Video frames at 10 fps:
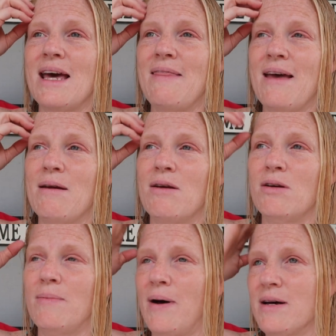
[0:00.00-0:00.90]
and they
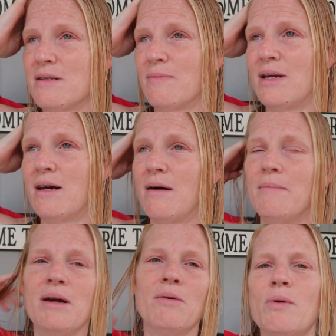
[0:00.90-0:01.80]
could possibly
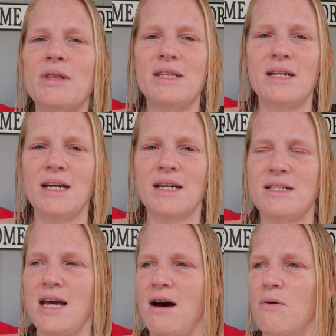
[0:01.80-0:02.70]
come here within the
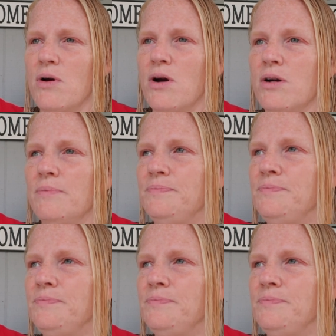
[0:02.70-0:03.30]
next hour.